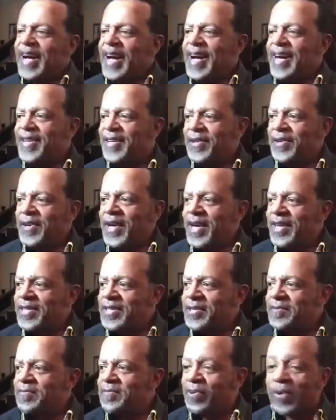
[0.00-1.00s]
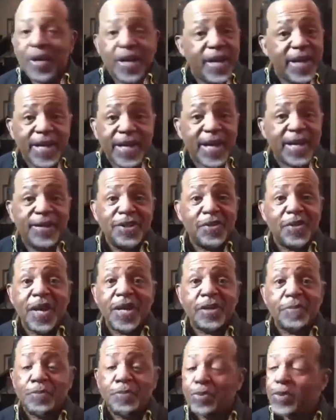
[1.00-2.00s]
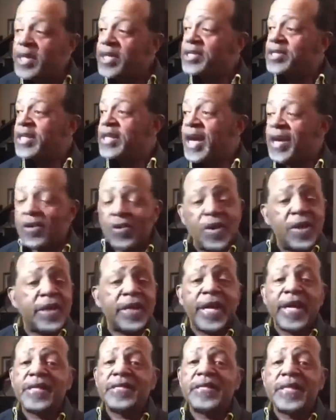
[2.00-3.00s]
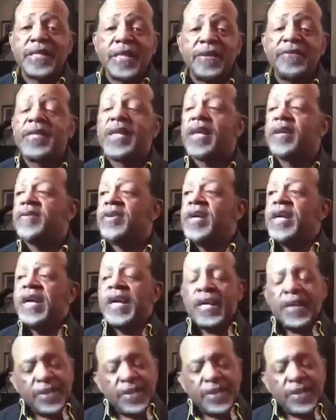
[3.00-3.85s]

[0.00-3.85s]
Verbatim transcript: I know how to pray. I know how to preach, and I know how to cast the devil out.